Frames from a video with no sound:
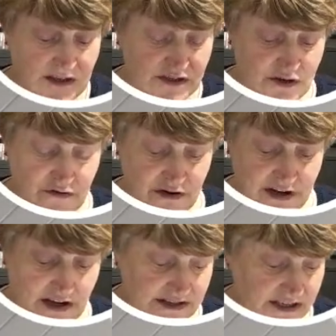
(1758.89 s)
So you're
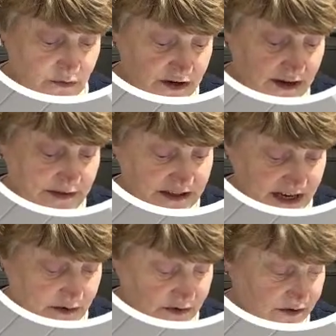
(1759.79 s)
only cutting one image
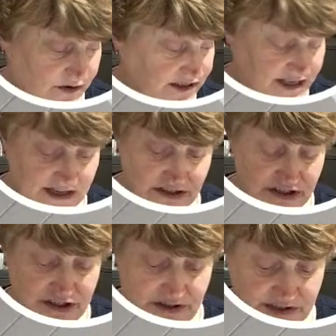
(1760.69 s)
out. So I tend
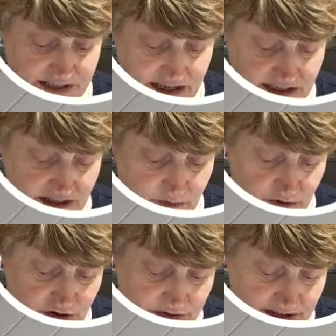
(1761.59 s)
to just stick to the
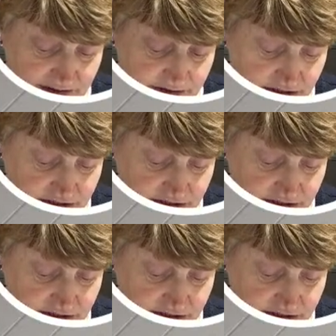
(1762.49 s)
one on there at a